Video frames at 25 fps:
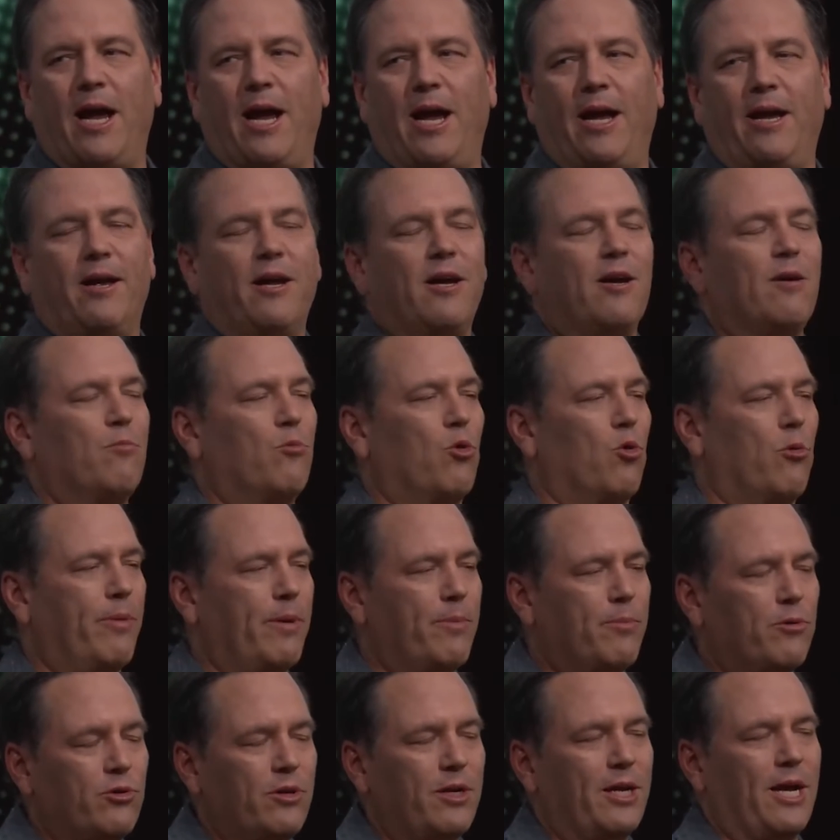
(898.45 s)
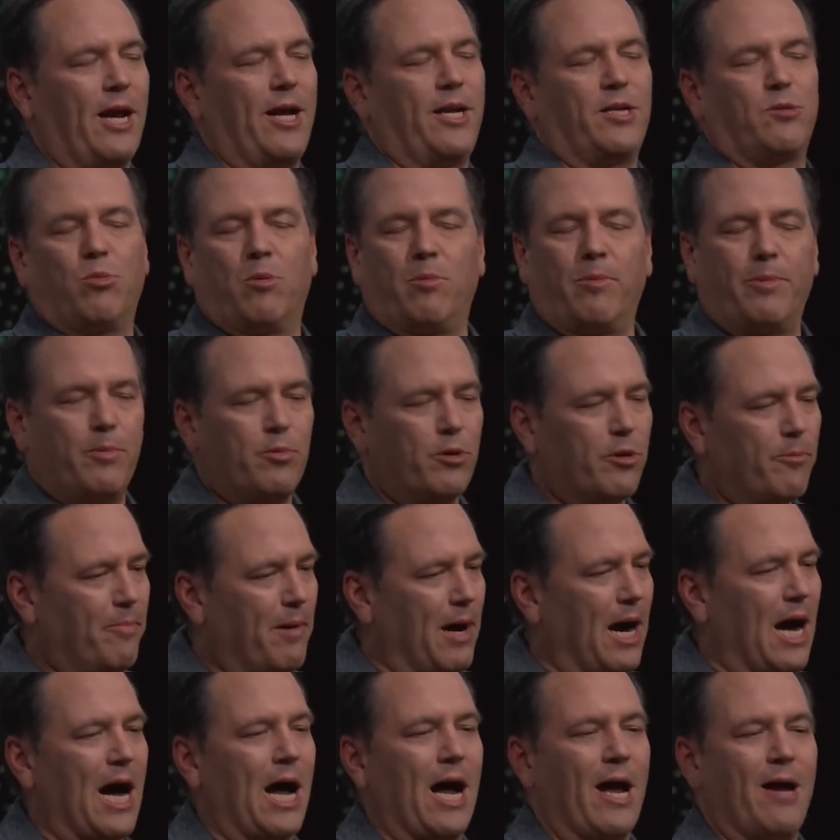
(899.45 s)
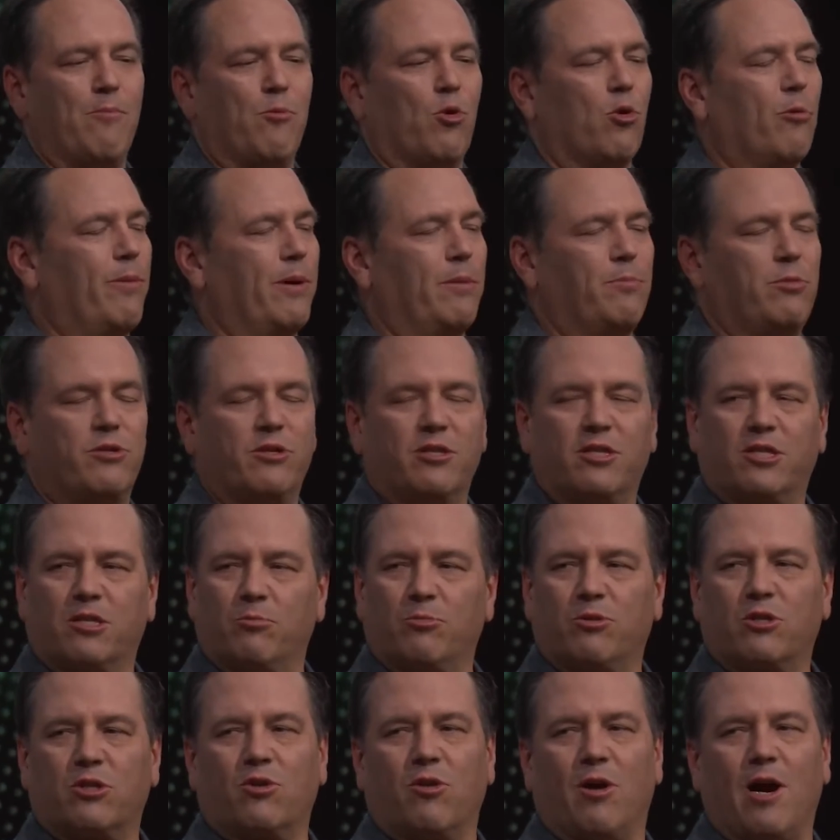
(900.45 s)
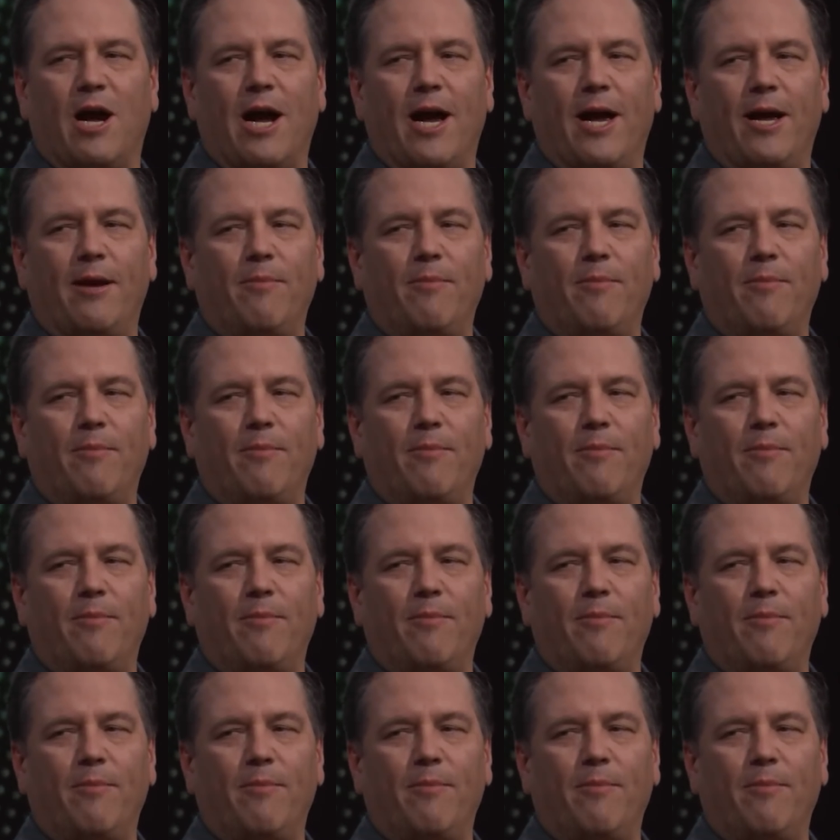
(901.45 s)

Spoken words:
to make revenue, to generate more revenue for these games.